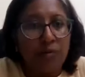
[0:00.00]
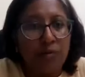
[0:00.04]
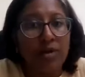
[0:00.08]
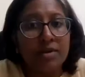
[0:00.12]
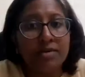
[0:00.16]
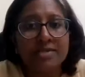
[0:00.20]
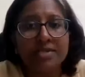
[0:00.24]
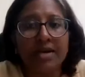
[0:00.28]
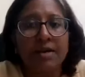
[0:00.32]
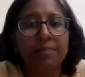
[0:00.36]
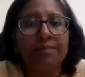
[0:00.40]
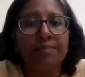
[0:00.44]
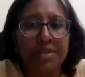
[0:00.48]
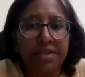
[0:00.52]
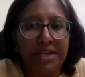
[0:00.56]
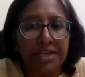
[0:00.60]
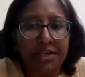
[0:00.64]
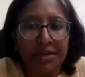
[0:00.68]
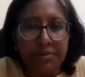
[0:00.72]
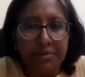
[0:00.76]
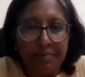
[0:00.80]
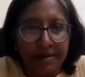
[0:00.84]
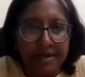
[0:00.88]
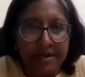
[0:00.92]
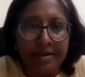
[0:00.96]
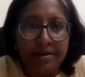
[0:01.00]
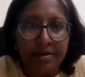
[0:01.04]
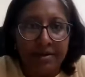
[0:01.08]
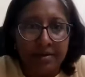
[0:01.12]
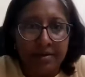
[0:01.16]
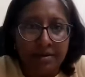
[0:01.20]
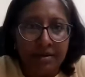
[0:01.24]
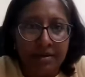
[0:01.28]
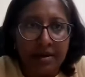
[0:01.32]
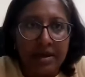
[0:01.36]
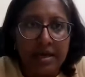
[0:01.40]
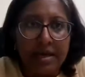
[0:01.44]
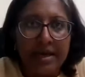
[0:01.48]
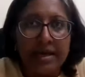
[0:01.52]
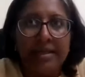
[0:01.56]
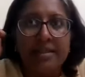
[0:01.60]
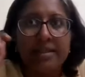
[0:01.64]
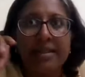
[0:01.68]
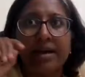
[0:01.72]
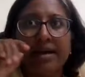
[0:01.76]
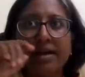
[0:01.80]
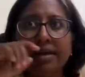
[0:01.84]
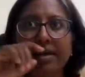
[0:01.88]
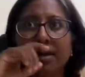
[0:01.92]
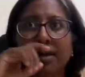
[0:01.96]
For some treatment.
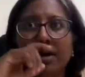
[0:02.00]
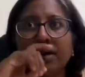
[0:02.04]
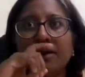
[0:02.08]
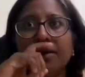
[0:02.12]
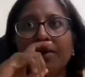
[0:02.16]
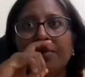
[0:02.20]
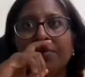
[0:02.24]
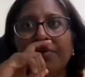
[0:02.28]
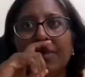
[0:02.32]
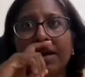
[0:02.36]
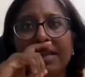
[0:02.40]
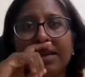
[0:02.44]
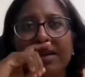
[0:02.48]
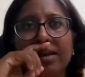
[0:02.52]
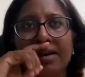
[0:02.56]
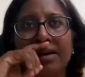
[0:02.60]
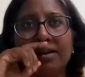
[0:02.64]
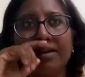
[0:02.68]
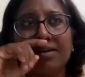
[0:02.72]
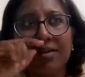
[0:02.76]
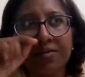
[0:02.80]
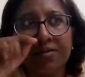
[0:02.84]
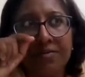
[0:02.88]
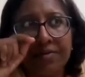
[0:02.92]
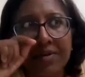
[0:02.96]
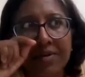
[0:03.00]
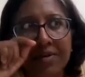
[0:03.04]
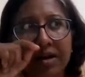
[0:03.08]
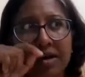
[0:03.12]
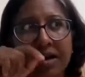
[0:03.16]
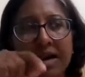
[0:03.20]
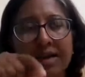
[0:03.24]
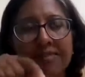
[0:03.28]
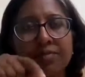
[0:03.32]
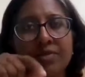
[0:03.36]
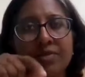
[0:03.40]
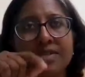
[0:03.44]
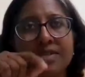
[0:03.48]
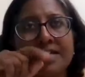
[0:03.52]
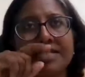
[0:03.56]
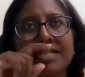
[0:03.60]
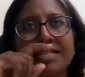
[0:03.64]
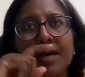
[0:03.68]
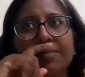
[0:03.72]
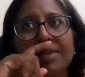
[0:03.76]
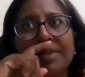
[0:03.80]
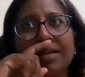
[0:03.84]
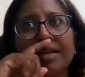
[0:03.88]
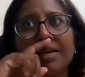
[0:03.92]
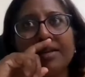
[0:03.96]
Then when I was
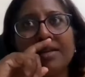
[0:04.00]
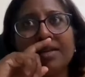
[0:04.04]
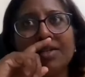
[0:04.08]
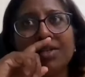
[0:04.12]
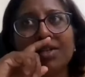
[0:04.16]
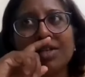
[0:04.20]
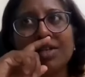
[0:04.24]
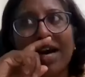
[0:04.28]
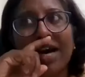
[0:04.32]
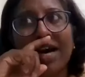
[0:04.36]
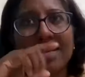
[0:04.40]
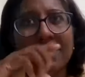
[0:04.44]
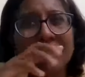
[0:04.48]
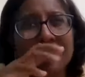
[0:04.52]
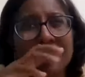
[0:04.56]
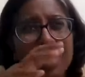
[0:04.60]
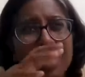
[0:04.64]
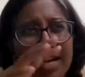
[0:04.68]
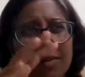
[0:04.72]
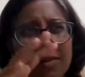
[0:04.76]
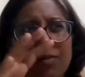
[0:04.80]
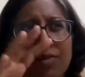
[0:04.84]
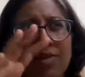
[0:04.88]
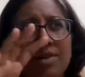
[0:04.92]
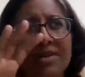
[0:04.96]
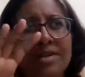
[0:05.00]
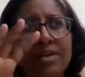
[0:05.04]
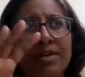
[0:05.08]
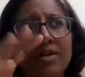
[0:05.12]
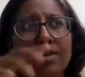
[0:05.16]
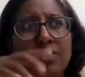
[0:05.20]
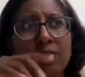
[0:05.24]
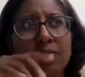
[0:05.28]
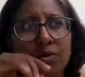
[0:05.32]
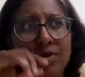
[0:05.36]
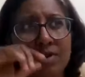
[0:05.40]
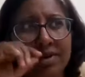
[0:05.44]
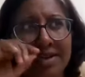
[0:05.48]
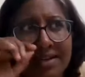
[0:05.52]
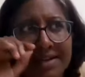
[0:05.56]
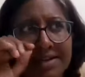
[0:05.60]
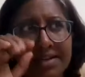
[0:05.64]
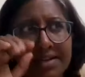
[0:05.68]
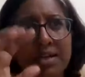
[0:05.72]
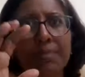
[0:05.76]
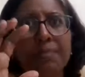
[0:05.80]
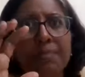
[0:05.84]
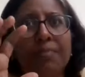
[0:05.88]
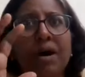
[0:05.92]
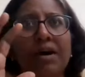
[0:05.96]
examining the child would look
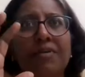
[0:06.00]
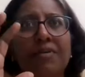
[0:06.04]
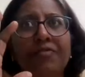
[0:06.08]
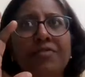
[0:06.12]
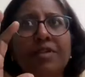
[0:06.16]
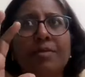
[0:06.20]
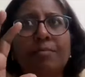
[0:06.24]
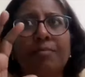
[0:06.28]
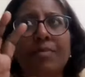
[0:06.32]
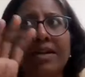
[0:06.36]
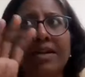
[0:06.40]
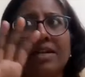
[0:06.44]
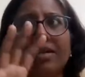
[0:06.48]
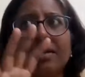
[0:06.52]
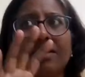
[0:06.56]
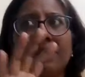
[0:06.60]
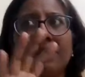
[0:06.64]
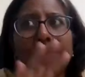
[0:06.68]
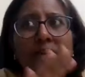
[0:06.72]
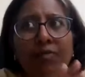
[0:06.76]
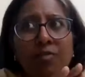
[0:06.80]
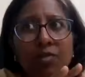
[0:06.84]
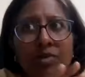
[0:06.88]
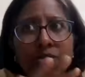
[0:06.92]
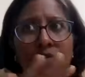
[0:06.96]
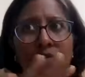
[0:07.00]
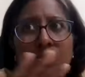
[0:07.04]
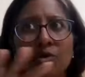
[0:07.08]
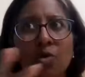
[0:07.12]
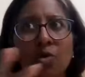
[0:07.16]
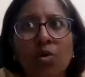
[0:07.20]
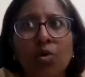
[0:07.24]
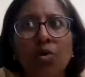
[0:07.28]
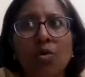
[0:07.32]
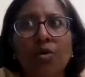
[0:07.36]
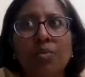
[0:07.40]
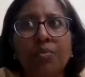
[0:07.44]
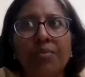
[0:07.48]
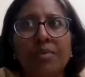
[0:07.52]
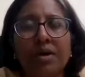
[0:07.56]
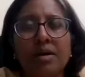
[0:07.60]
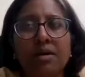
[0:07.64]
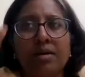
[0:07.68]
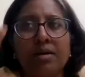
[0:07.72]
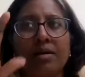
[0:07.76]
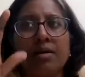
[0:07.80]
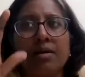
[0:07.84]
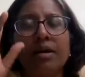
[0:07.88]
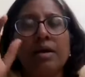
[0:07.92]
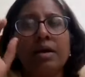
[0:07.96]
little puffed, but there was no
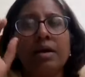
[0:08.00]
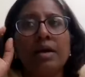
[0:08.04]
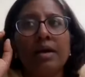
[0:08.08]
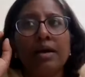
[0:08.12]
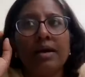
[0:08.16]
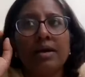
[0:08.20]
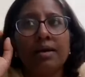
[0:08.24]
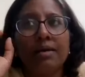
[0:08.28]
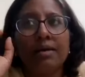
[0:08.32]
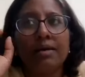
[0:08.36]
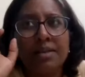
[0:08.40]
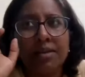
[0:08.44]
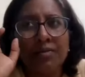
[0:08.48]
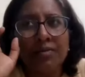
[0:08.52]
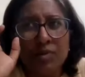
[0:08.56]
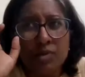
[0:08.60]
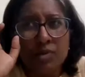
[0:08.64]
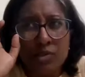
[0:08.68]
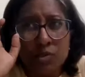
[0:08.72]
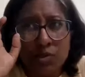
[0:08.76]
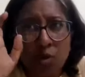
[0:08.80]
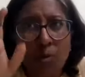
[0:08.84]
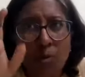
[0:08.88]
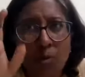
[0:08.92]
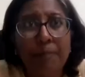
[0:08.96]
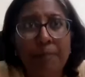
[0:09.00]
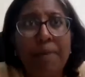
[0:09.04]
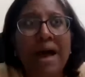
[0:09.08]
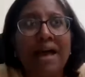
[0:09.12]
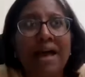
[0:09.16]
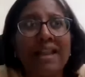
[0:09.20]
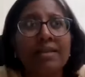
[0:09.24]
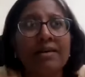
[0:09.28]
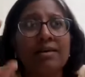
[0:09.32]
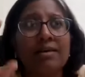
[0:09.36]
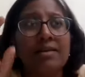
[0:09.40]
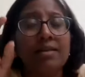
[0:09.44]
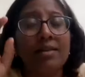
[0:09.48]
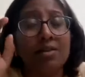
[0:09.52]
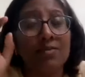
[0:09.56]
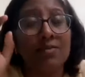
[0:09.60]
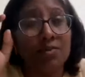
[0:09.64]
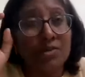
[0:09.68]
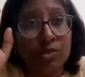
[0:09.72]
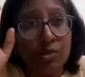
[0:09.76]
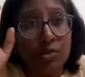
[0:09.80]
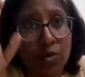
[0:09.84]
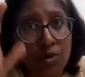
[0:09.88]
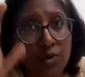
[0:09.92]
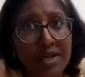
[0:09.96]
pallor, there
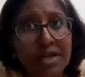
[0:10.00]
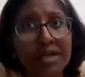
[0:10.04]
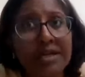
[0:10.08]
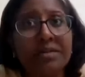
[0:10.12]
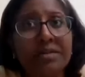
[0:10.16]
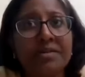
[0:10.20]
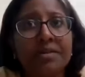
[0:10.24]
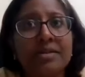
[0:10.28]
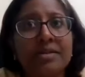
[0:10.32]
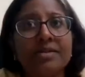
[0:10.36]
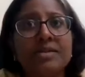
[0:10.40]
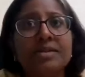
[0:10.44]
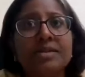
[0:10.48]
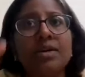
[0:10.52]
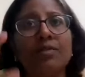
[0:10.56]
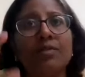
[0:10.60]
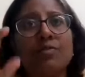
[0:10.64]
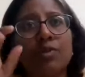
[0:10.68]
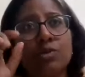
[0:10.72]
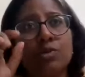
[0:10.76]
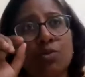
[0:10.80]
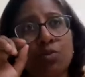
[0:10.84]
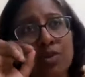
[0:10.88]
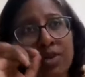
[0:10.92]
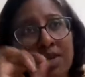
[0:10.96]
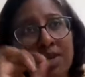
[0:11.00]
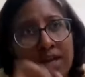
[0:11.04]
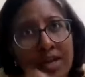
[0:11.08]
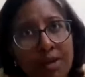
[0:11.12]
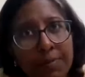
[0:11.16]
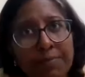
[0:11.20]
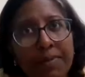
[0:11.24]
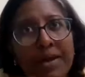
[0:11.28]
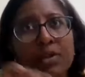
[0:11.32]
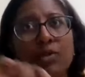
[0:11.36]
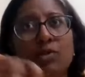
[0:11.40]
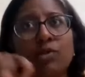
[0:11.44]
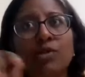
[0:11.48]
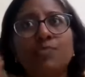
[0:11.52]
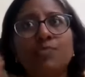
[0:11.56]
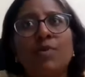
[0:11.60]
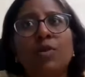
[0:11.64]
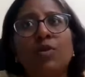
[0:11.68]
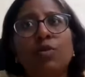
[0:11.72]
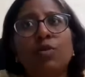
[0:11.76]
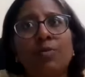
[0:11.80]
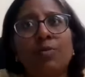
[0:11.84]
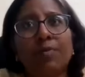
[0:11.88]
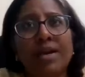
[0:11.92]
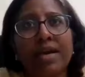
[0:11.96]
was no icterus, there was only
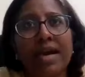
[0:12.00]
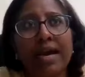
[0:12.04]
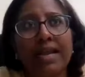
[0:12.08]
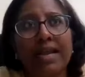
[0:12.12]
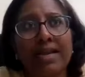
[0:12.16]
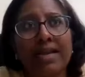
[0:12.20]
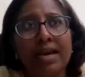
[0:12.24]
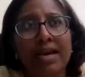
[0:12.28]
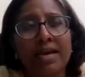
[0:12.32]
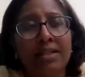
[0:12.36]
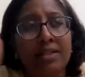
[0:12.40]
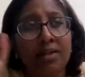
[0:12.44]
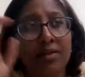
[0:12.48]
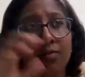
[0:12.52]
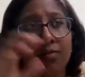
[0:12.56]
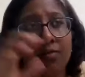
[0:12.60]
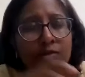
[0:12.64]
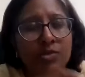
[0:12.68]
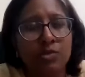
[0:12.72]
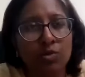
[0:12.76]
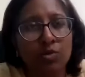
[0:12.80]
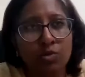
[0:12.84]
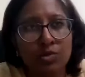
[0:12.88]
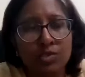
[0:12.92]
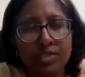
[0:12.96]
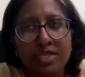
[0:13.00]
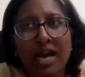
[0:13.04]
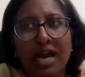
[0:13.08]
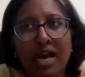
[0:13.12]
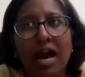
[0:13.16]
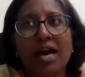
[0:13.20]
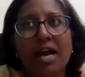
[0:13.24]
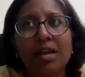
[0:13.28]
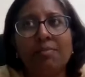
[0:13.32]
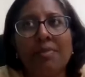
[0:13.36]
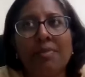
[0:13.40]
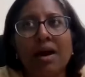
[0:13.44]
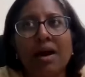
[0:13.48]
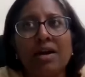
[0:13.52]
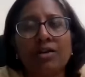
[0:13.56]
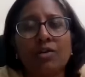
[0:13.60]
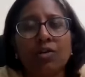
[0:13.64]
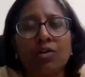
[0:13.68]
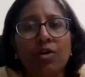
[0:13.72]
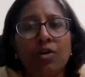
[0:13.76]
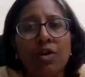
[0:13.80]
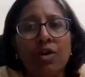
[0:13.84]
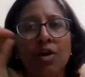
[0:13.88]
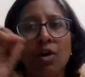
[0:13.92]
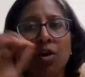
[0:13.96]
hepatosplenomegaly, and there was no scar mark
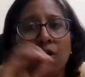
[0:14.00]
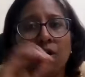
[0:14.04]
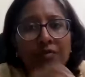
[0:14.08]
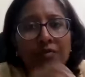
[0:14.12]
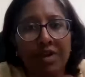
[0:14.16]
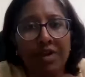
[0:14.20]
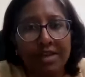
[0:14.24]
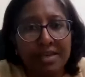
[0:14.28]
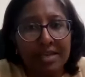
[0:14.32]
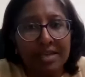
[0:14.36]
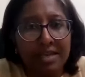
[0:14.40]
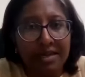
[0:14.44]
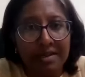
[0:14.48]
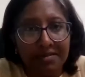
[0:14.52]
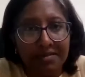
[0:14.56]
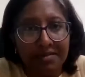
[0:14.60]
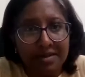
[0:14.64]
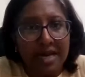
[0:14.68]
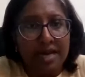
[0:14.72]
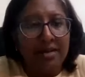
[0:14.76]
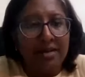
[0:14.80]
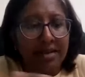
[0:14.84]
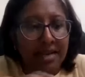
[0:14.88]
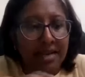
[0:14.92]
of any